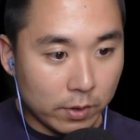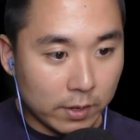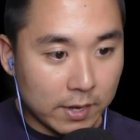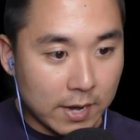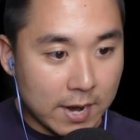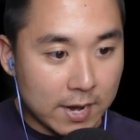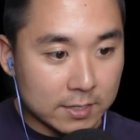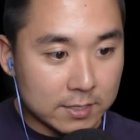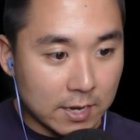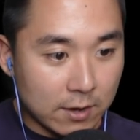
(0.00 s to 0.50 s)

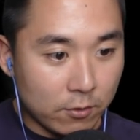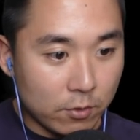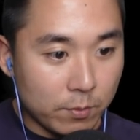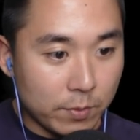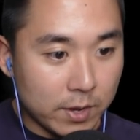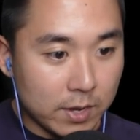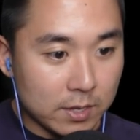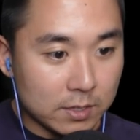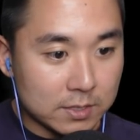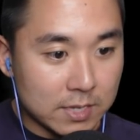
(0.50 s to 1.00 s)
Guys,
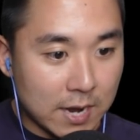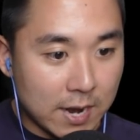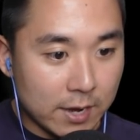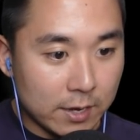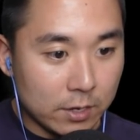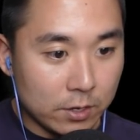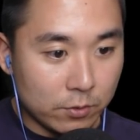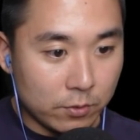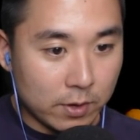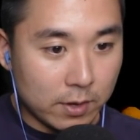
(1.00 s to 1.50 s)
everybody is
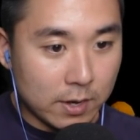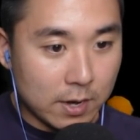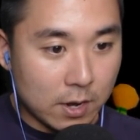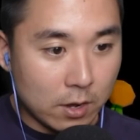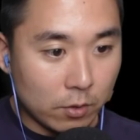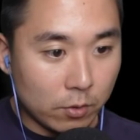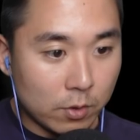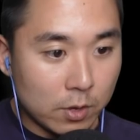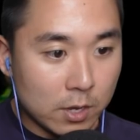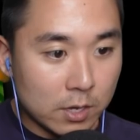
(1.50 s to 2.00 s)
hiding right
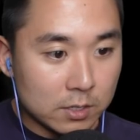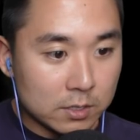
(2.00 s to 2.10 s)
now.